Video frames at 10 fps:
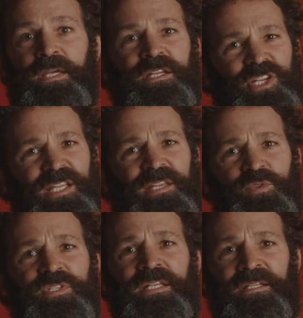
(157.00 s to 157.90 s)
Check in
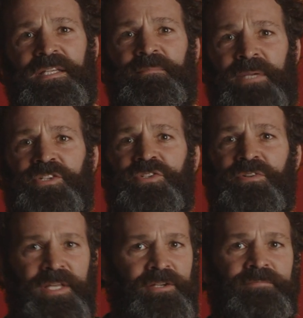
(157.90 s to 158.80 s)
routinely to make
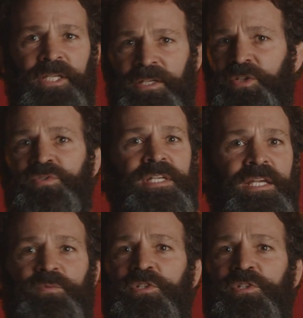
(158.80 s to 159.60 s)
sure they are using it